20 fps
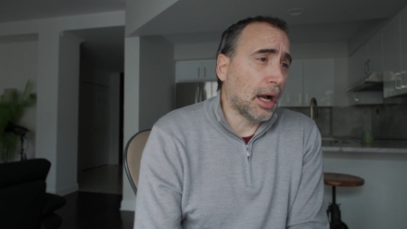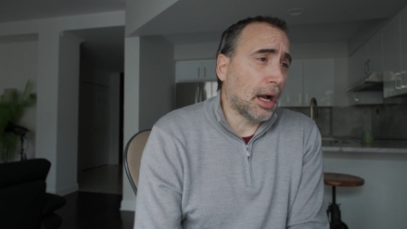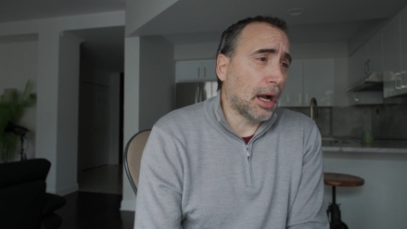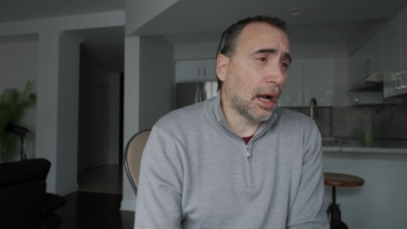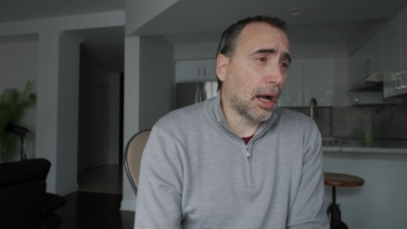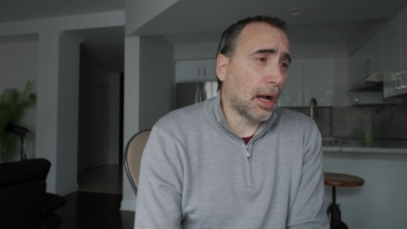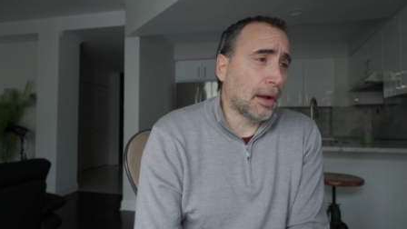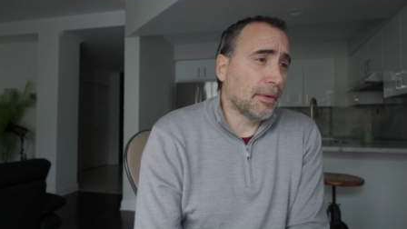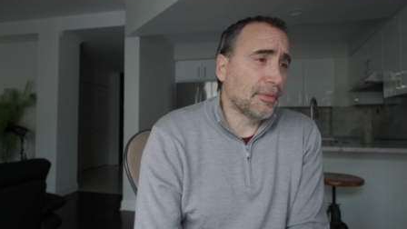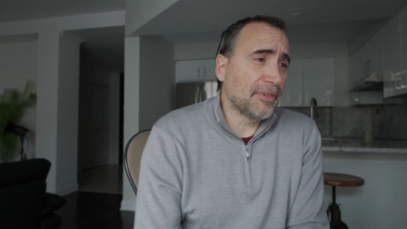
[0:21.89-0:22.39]

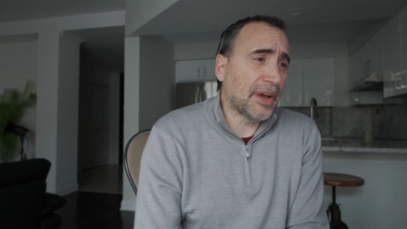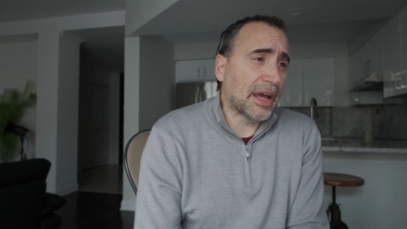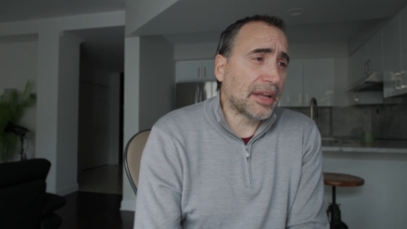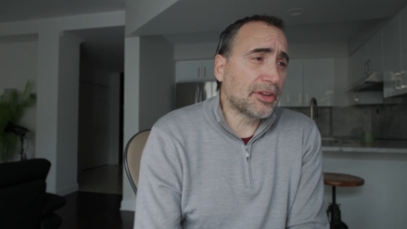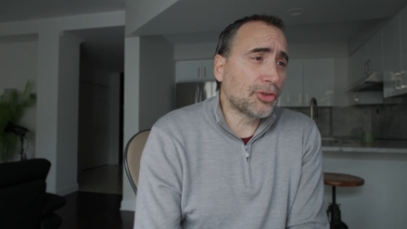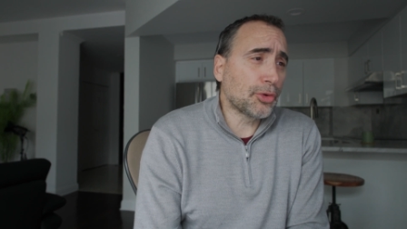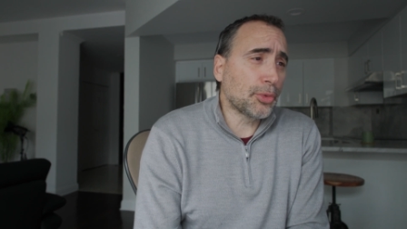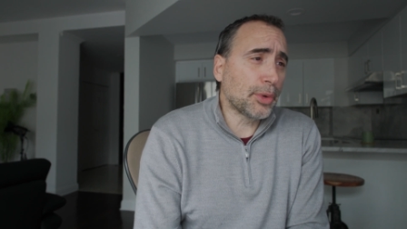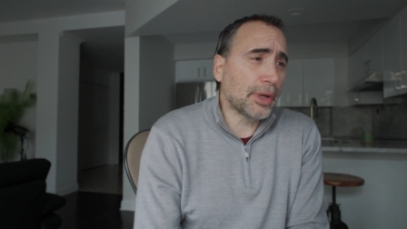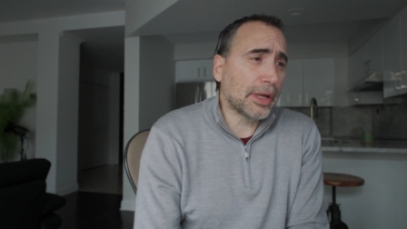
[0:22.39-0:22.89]
uh,
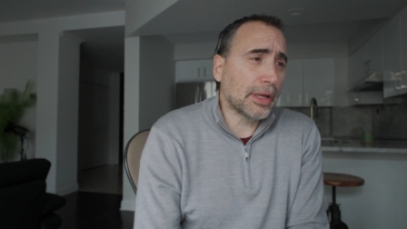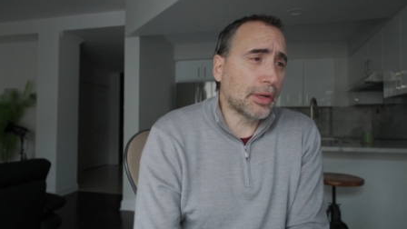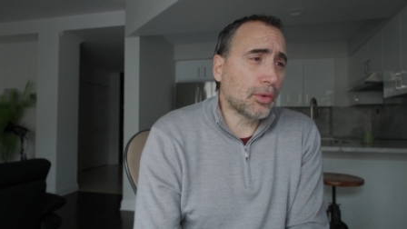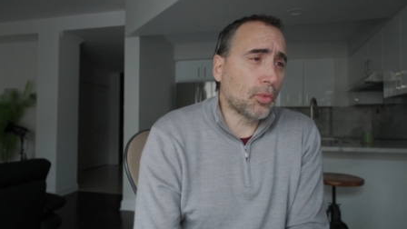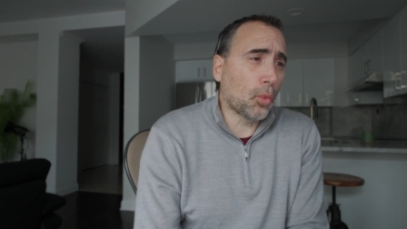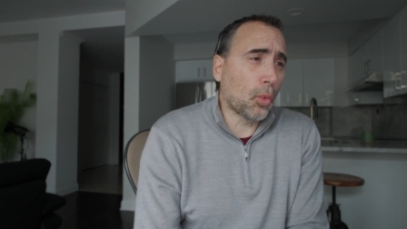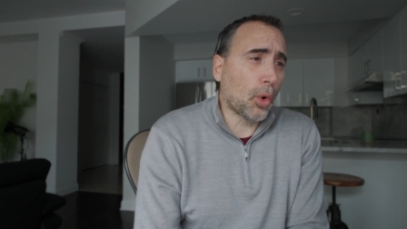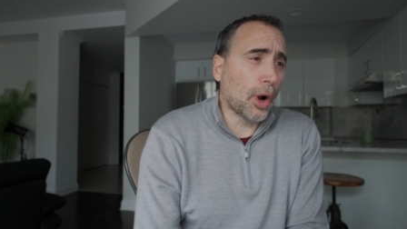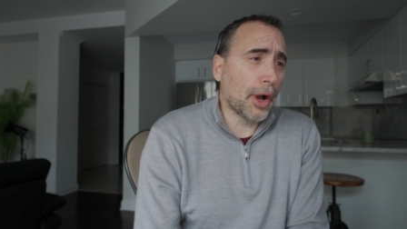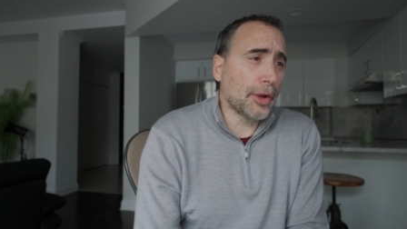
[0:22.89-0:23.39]
then
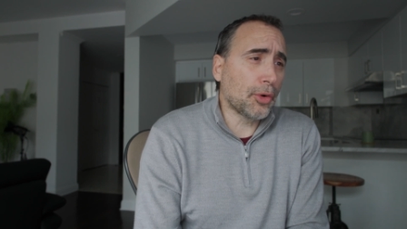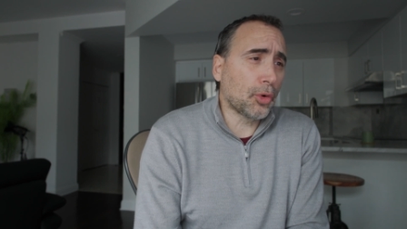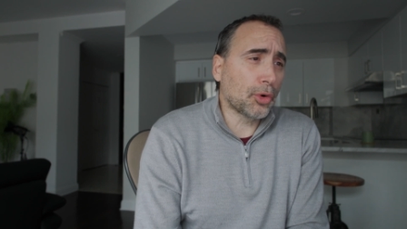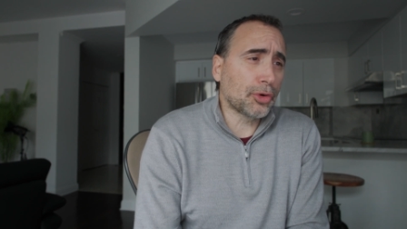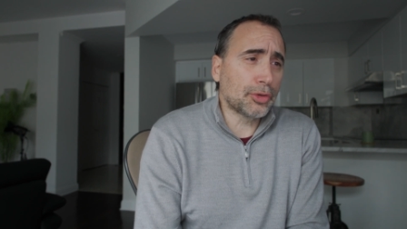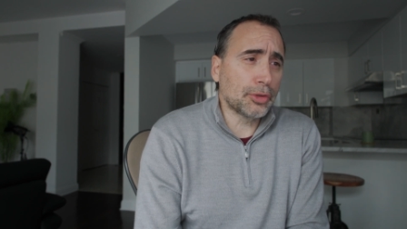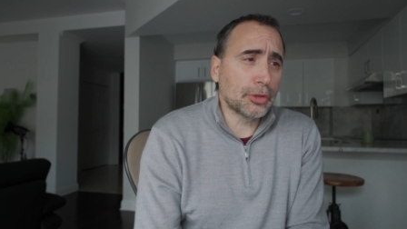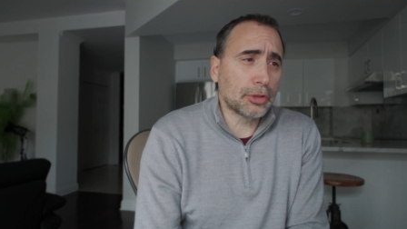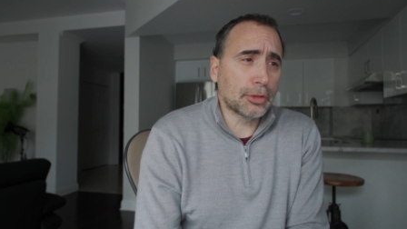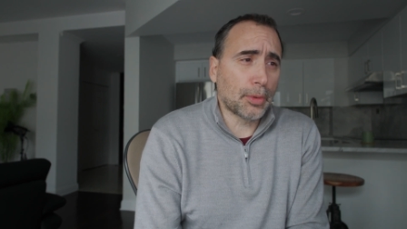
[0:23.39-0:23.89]
doing one or
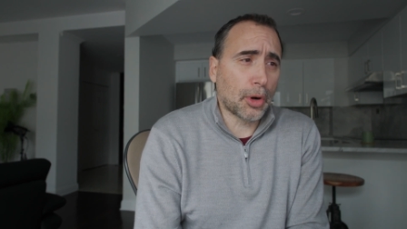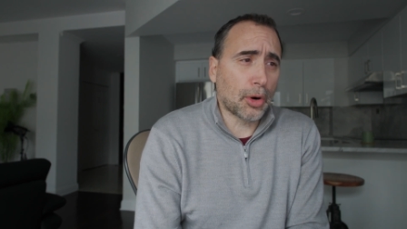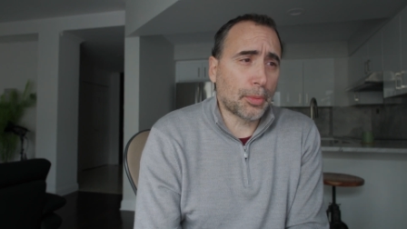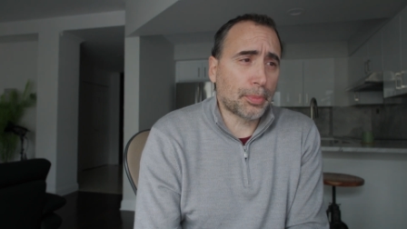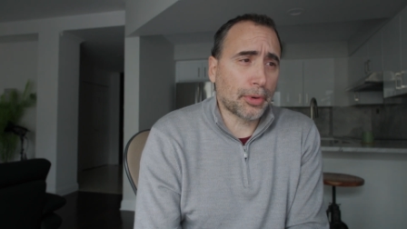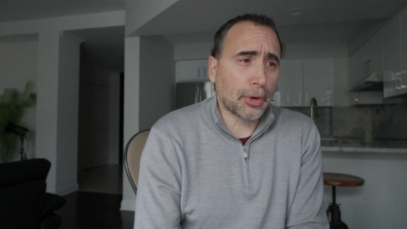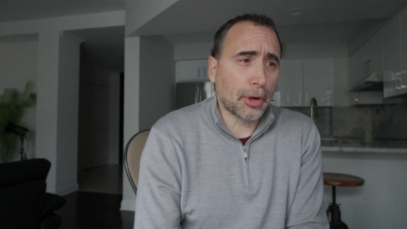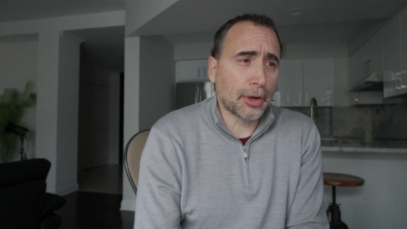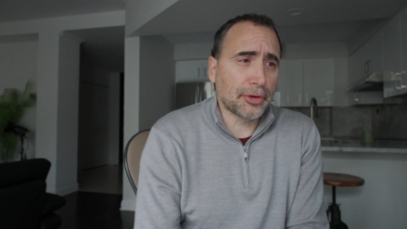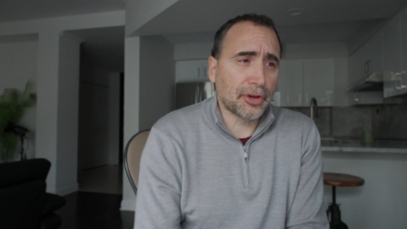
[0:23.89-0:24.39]
two small
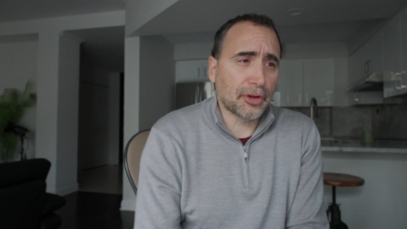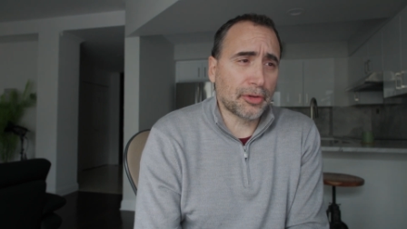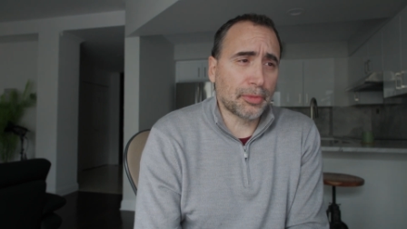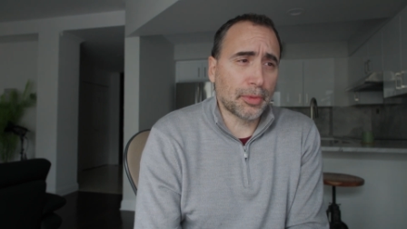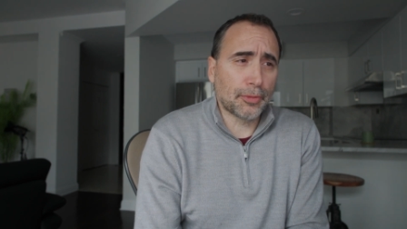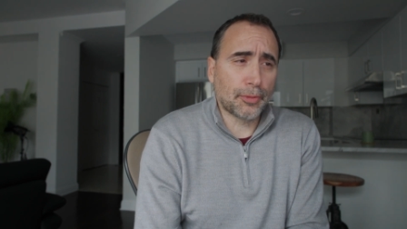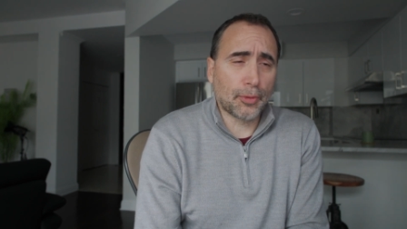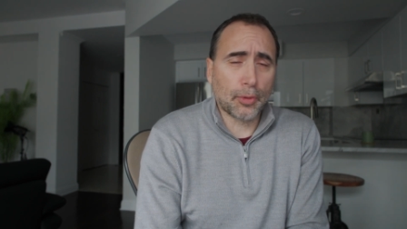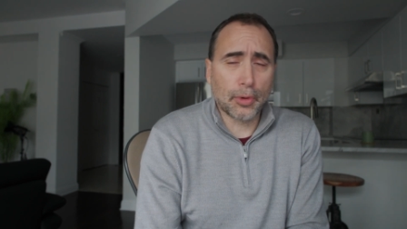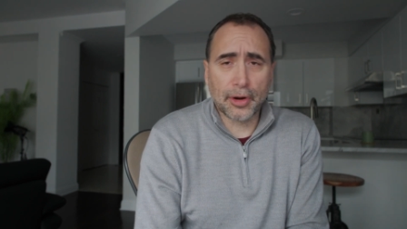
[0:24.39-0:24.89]
projects
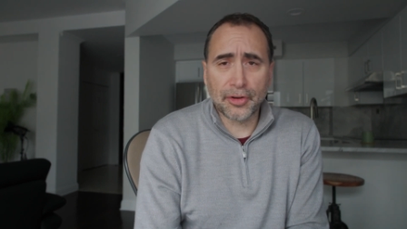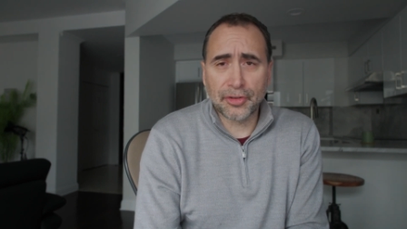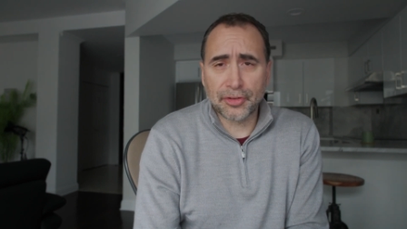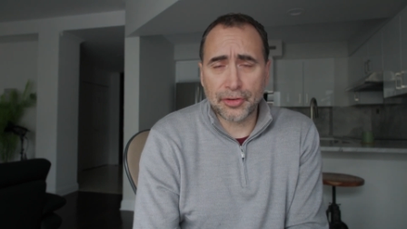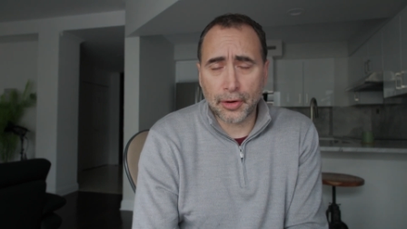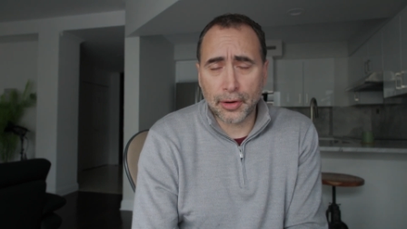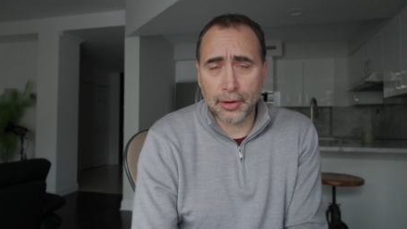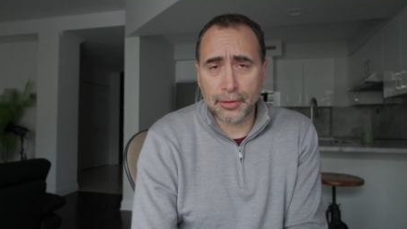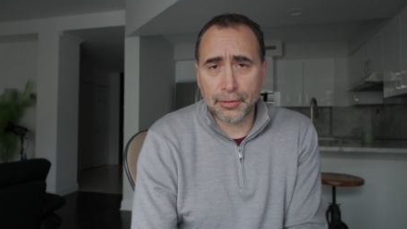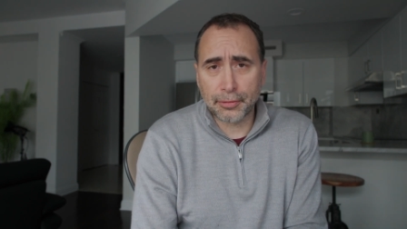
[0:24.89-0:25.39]
before I
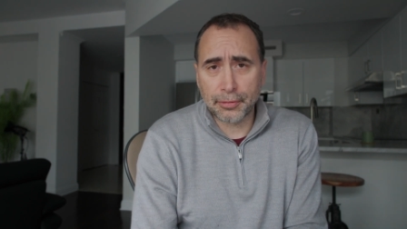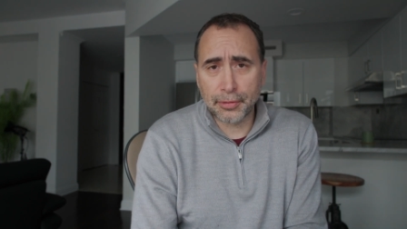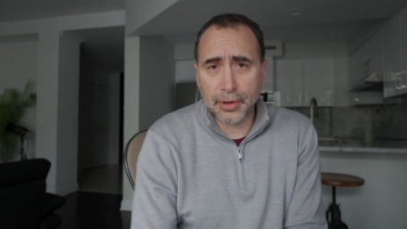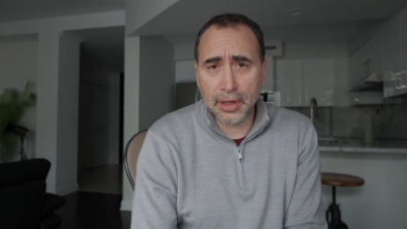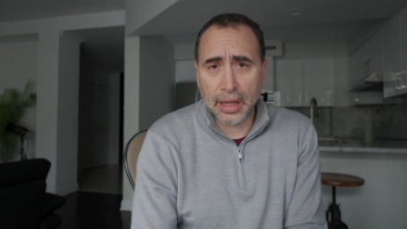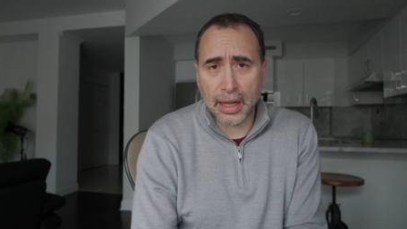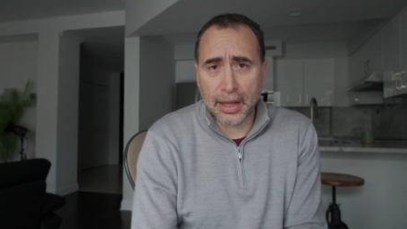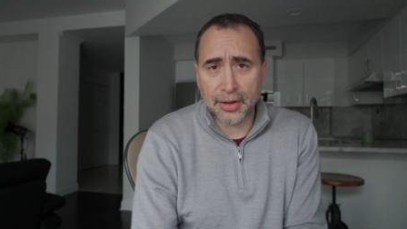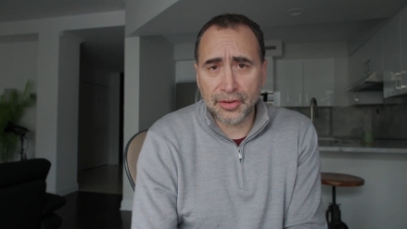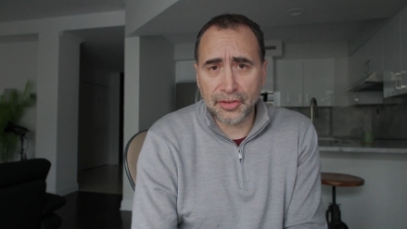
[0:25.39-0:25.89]
start
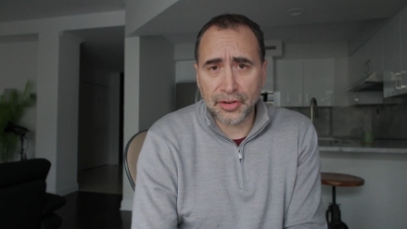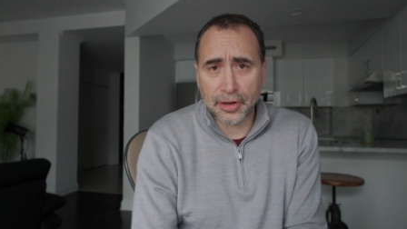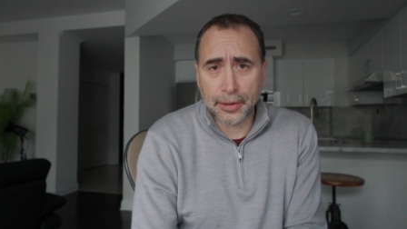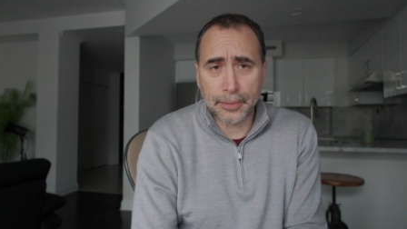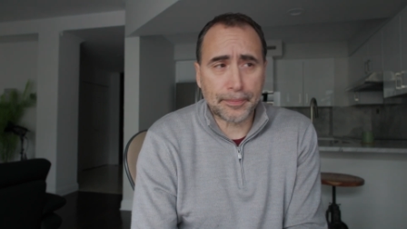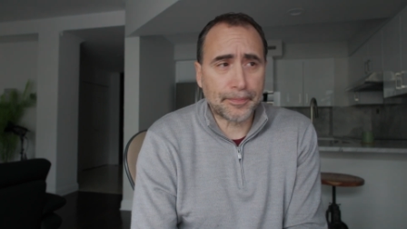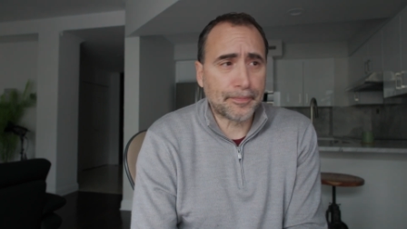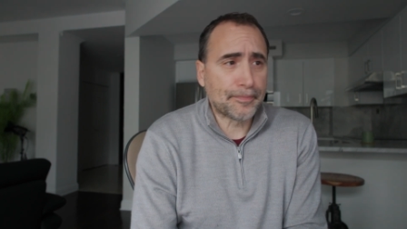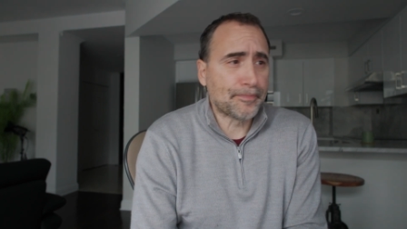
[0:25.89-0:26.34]
freelancing.